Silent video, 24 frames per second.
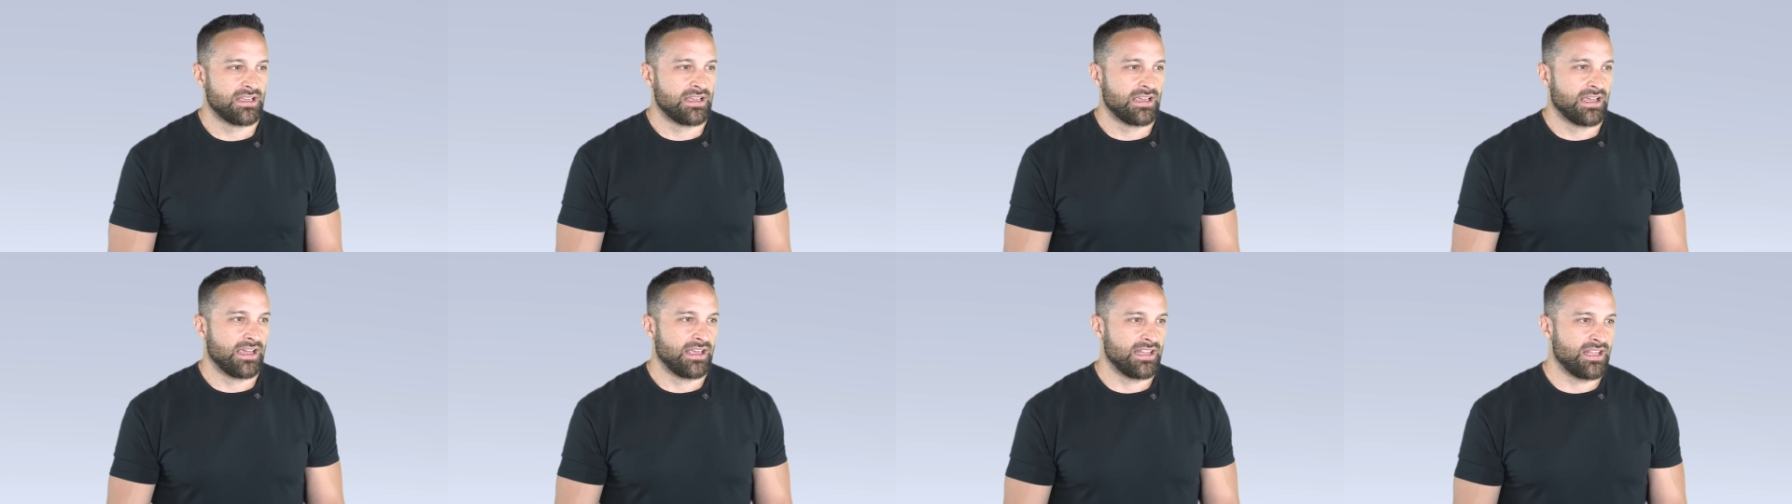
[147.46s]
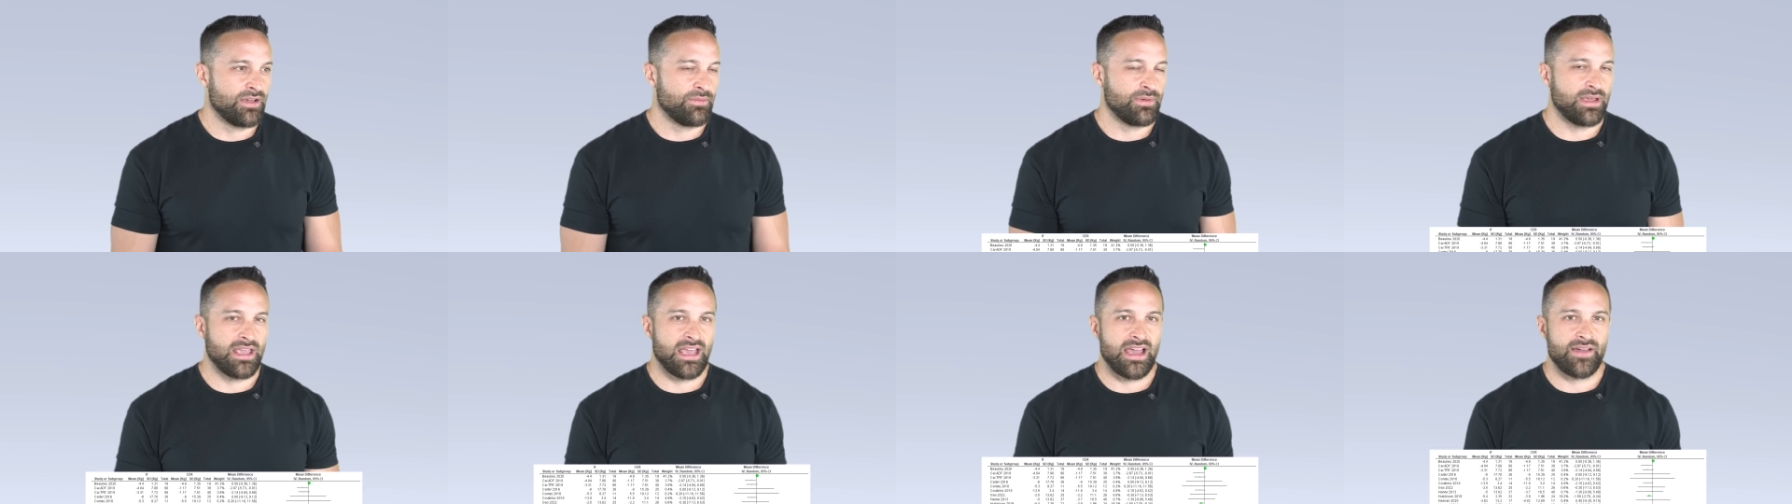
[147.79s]
And
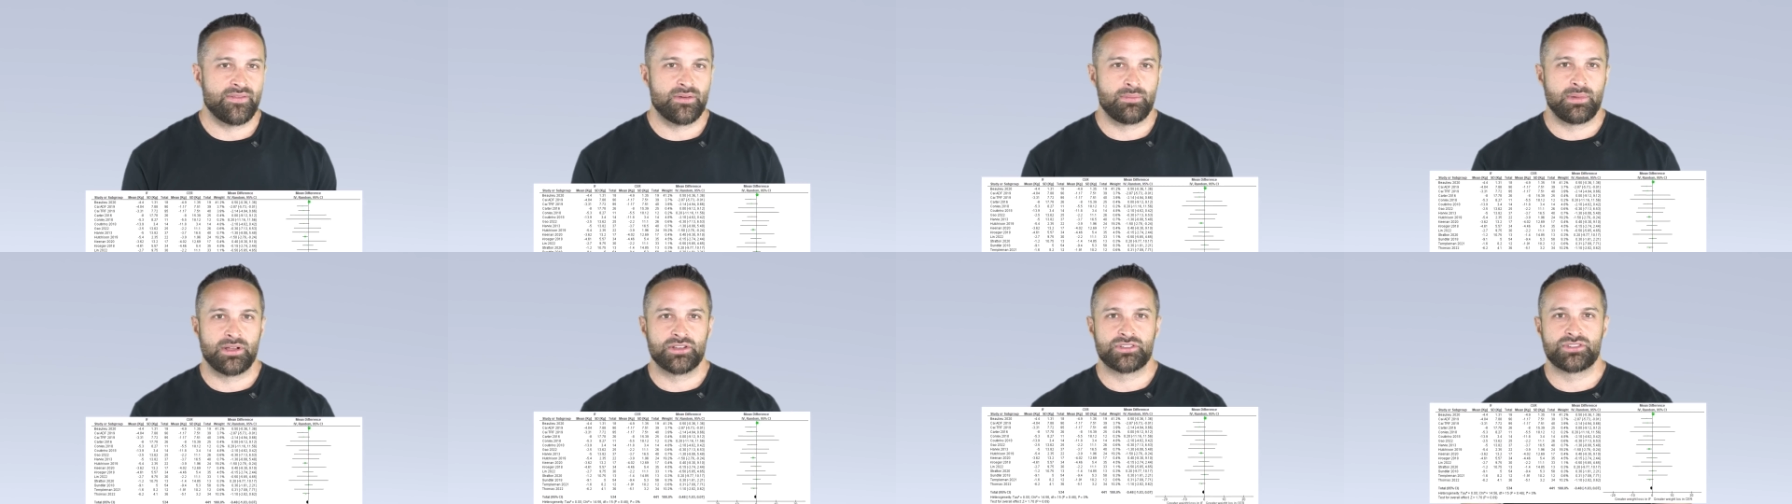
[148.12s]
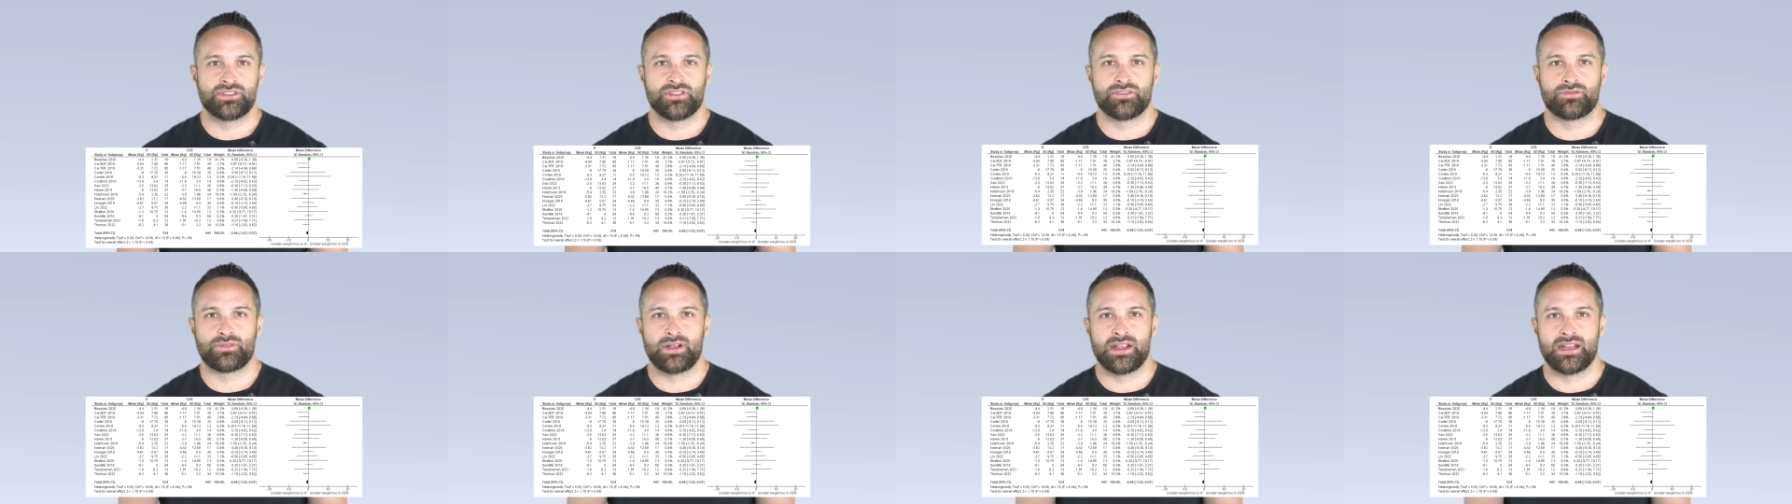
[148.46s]
then we have a bunch
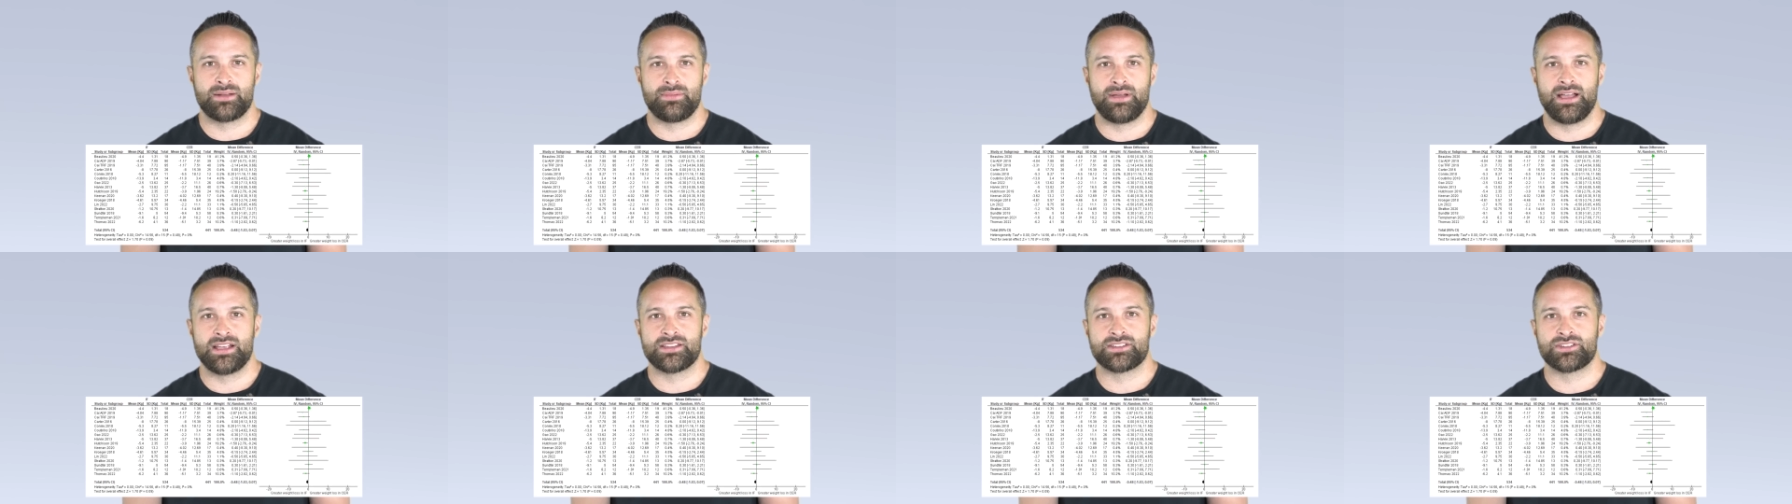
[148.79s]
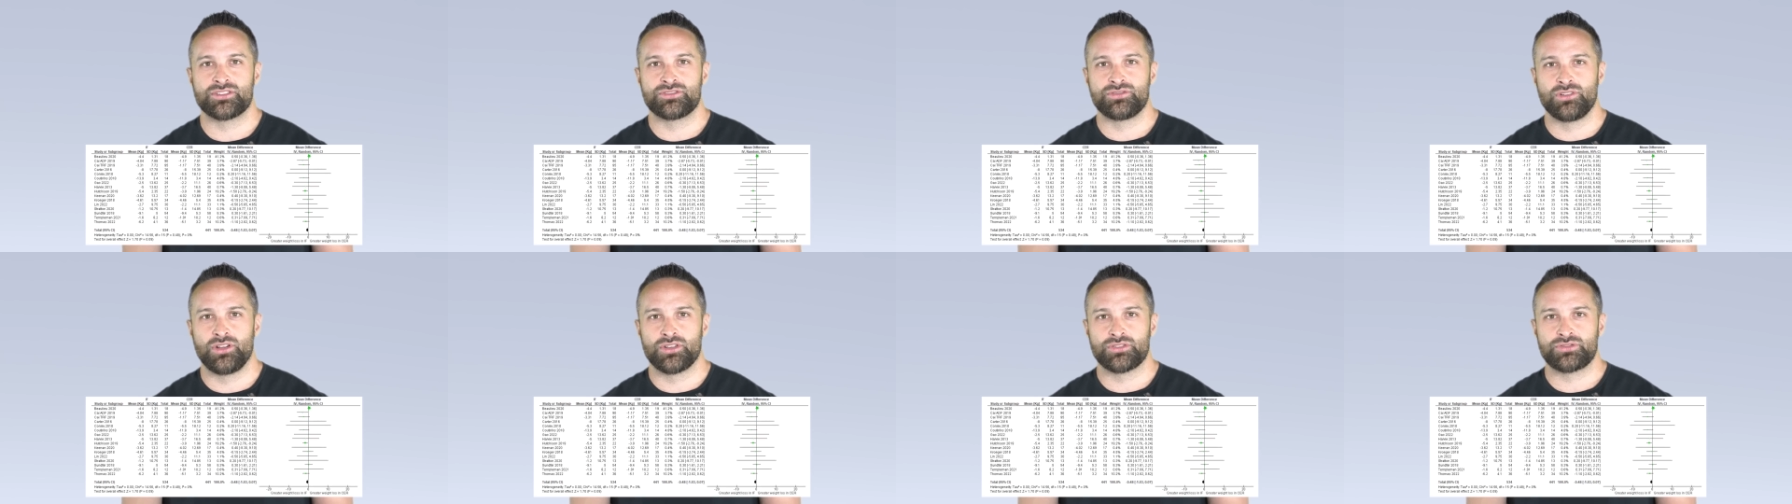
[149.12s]
of randomized
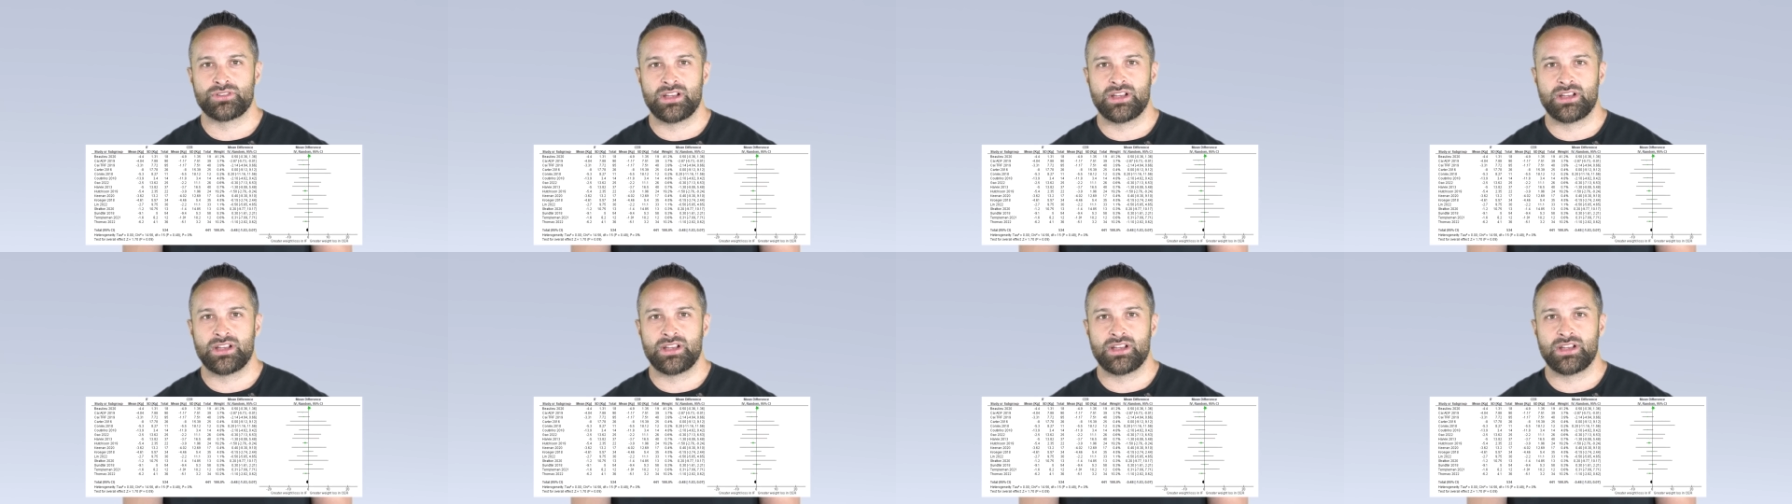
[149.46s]
control